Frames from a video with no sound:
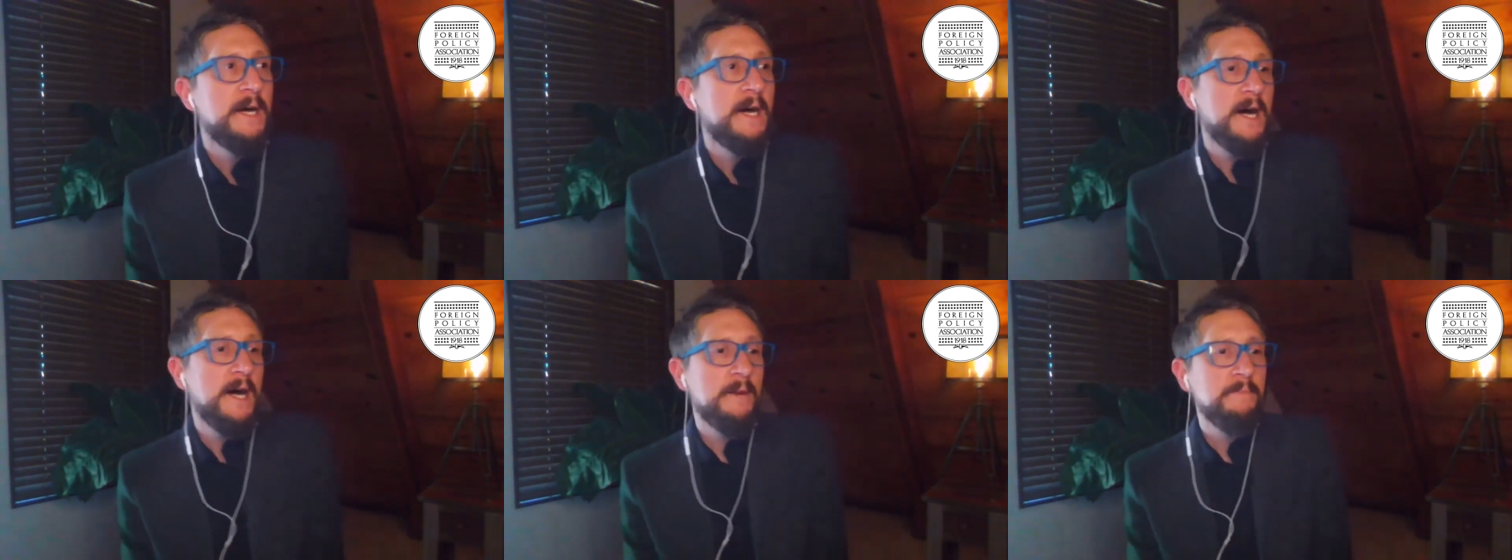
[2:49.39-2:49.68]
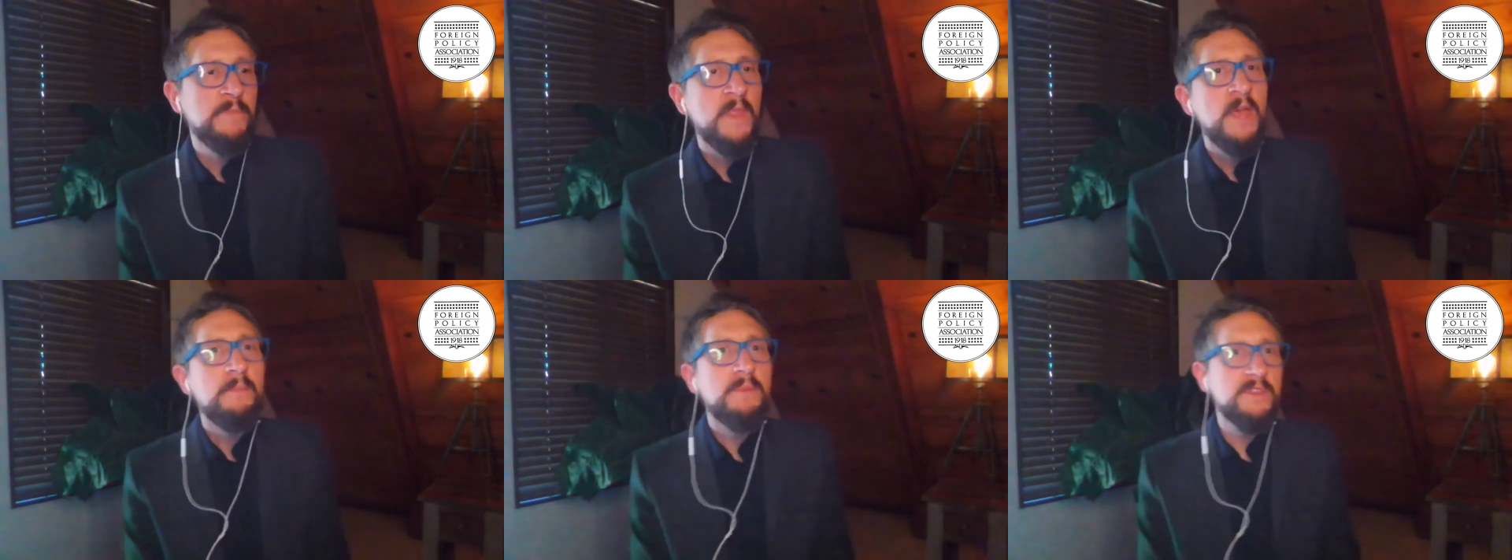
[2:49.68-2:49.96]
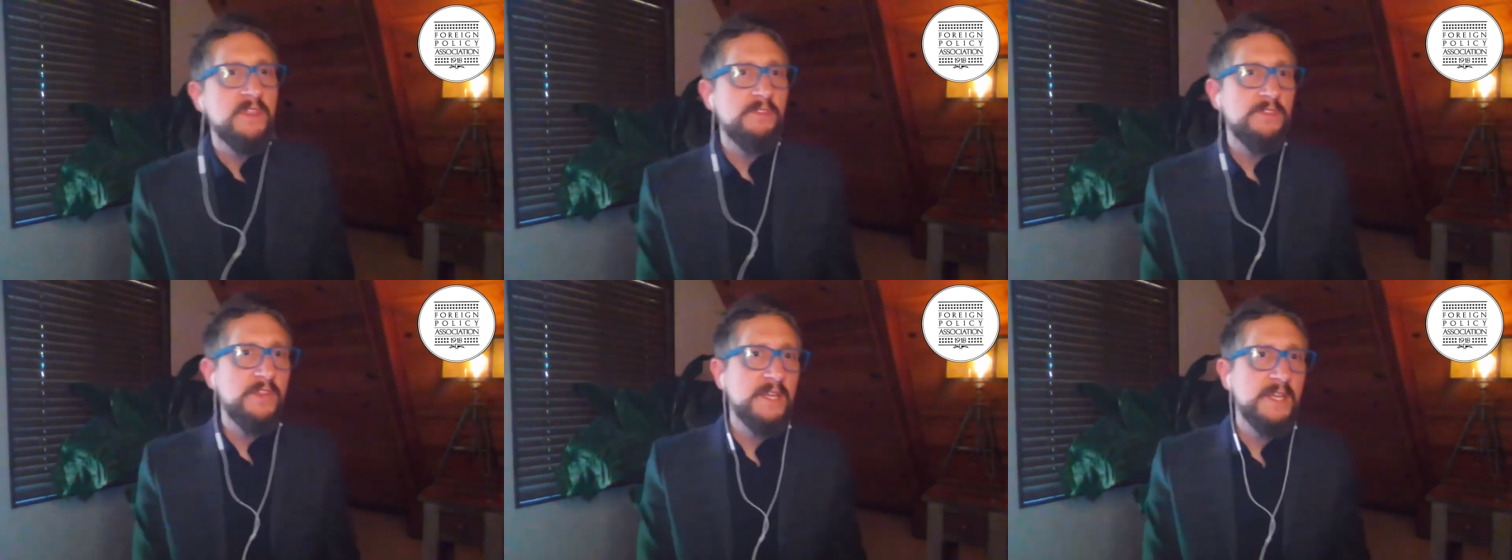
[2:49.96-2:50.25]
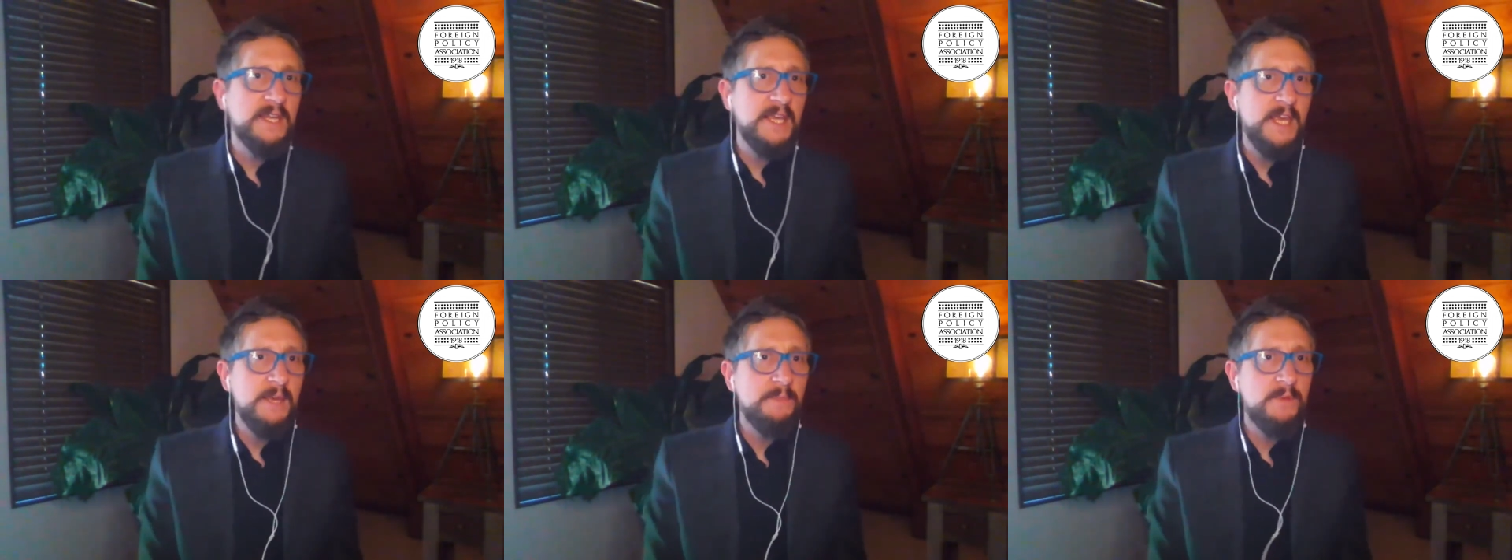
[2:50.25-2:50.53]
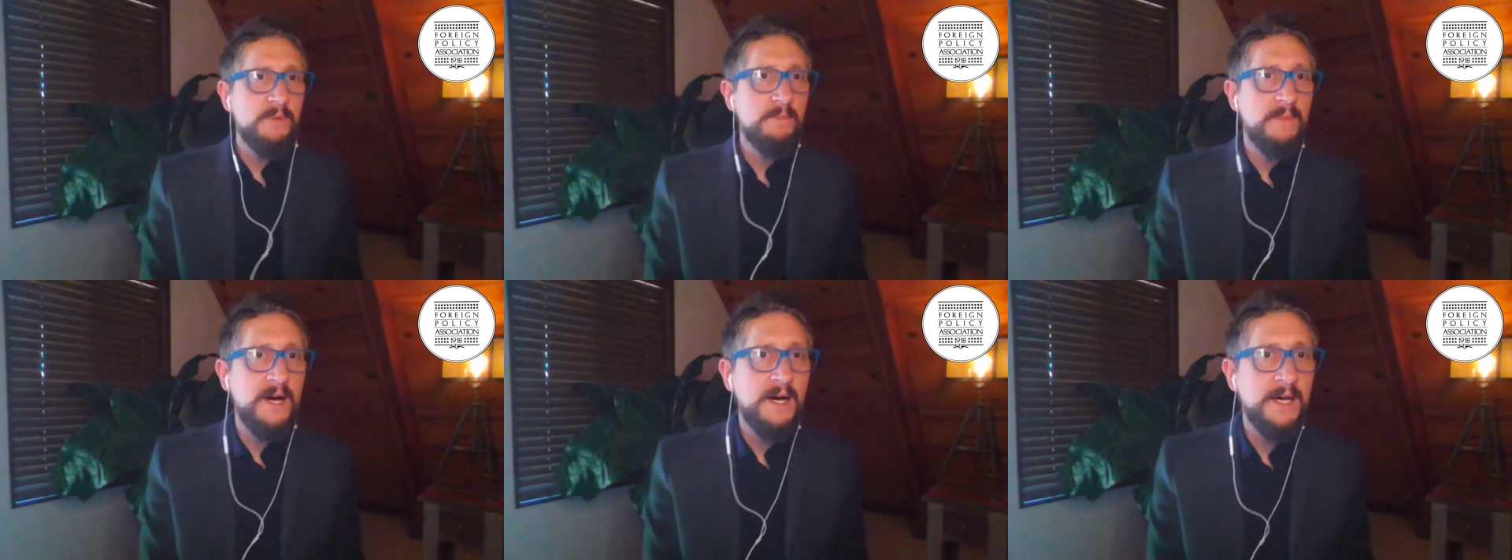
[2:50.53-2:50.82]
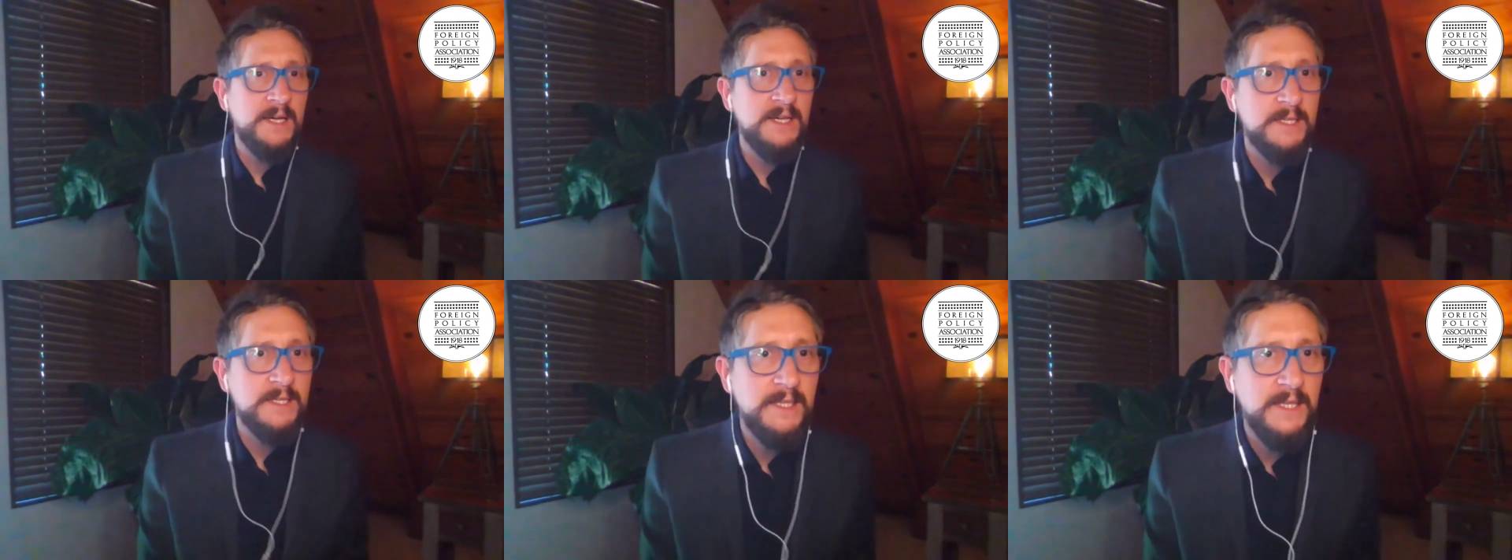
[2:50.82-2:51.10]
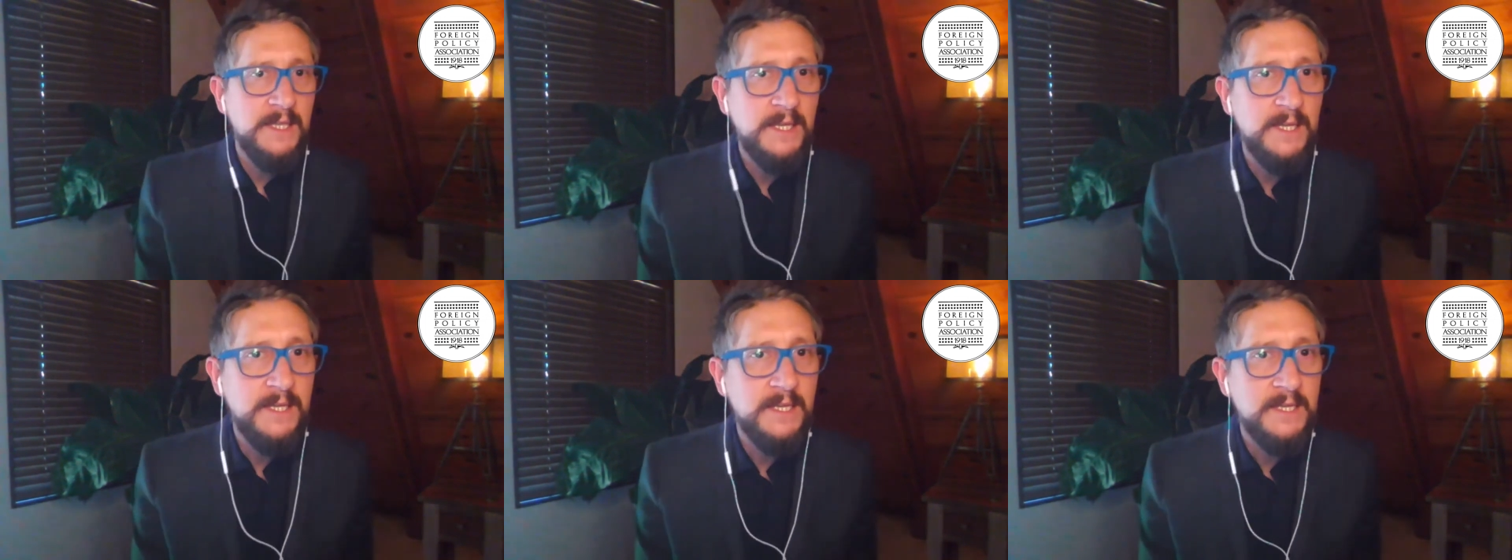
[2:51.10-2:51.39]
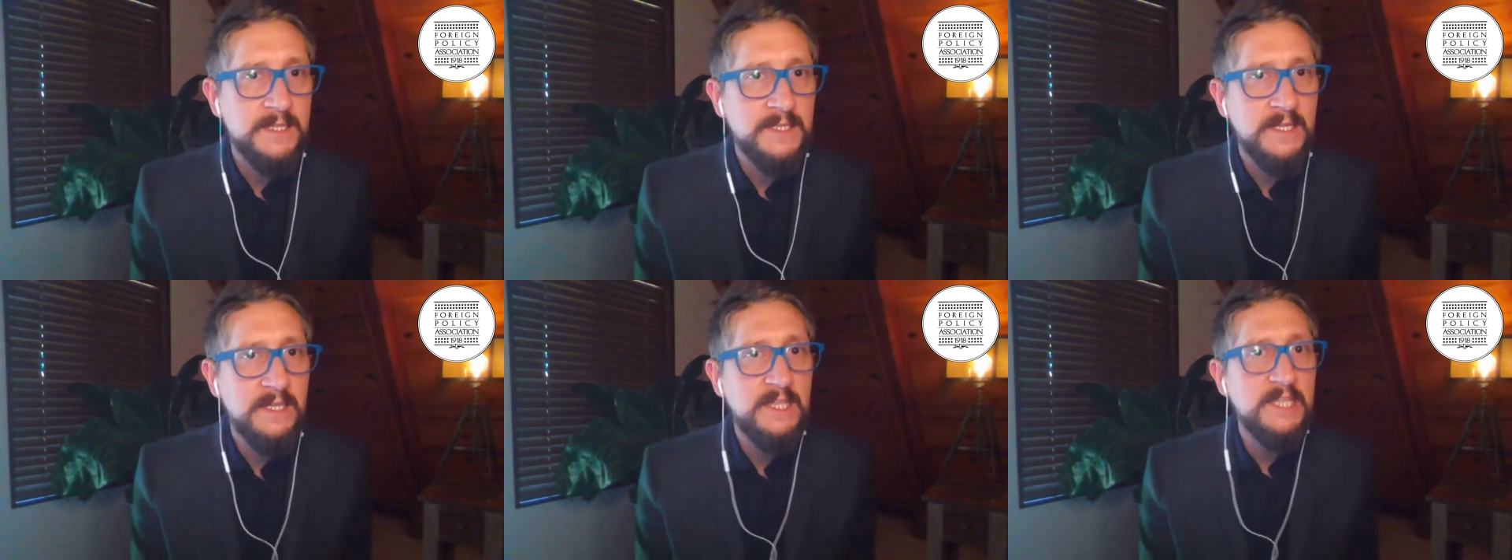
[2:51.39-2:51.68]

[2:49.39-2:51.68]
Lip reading: But the thing to keep in mind is